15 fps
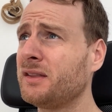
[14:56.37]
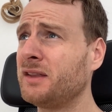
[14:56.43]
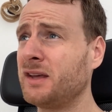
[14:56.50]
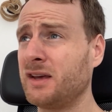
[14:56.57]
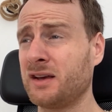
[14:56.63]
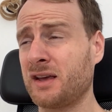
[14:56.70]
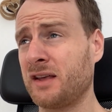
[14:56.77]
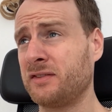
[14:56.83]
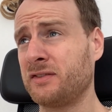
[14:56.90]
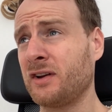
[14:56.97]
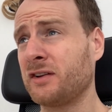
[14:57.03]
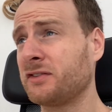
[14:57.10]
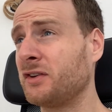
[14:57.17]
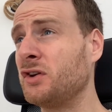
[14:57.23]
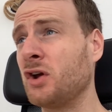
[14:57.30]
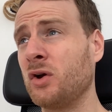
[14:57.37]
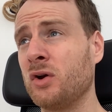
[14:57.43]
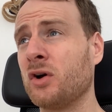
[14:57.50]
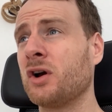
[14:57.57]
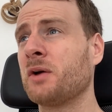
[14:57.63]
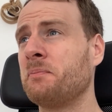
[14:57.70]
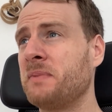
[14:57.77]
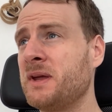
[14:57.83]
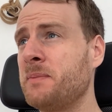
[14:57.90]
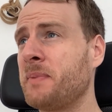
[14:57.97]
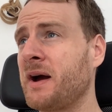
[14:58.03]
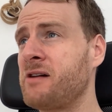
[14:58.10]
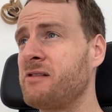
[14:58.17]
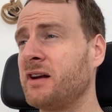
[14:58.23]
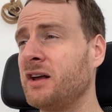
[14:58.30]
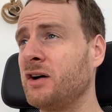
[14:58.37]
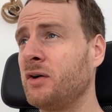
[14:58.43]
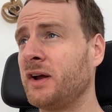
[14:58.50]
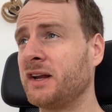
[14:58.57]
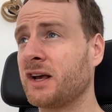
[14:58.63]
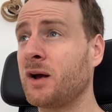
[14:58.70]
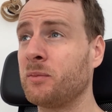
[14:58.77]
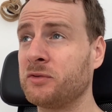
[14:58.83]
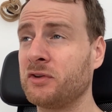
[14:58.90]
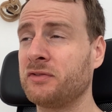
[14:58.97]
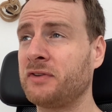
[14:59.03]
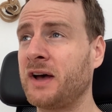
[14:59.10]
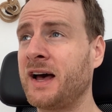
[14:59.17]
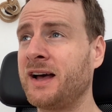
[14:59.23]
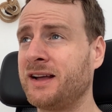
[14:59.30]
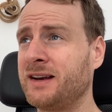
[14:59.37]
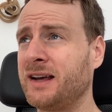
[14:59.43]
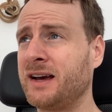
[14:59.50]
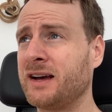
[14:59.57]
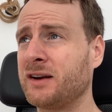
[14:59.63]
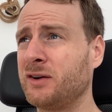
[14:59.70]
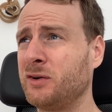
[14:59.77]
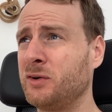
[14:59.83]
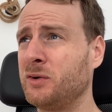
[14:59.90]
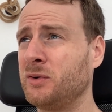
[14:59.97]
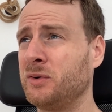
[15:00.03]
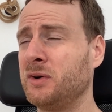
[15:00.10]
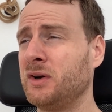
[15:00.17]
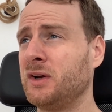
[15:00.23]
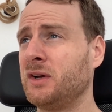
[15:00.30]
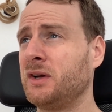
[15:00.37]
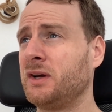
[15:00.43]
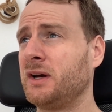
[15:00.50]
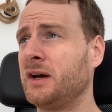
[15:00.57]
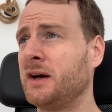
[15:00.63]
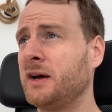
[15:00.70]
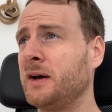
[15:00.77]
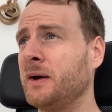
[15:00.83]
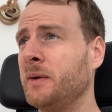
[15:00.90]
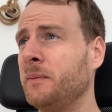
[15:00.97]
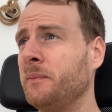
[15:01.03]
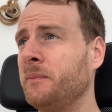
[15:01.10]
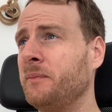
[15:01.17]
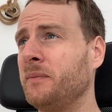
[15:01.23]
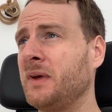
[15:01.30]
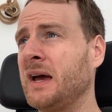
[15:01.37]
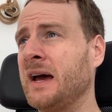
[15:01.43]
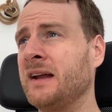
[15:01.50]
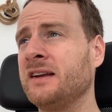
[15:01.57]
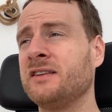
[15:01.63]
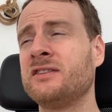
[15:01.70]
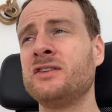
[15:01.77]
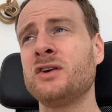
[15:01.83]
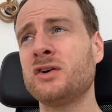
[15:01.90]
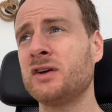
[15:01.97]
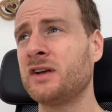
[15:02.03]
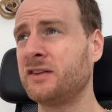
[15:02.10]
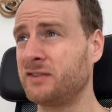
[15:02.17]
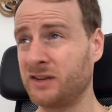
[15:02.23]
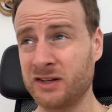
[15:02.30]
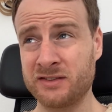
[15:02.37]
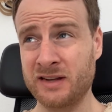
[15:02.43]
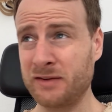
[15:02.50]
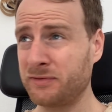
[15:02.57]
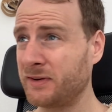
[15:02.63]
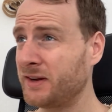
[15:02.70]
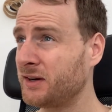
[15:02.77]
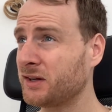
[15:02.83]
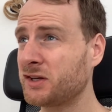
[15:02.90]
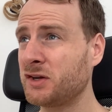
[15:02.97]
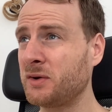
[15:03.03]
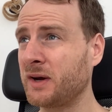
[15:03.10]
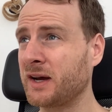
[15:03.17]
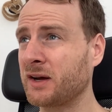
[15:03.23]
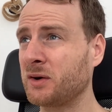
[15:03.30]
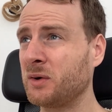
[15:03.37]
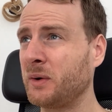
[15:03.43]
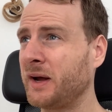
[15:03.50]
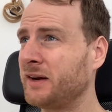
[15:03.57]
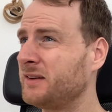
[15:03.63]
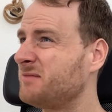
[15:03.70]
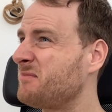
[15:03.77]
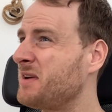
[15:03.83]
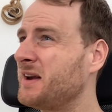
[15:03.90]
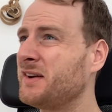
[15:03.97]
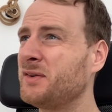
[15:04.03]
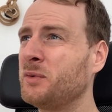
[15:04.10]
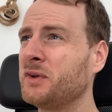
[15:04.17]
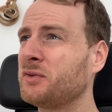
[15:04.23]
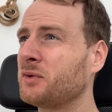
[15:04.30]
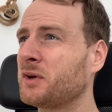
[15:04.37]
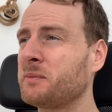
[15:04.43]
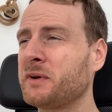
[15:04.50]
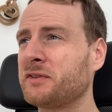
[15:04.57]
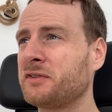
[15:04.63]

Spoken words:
it starts to no longer be parallel, and it comes off at an angle, and it's definitely an acute angle, and we're talking about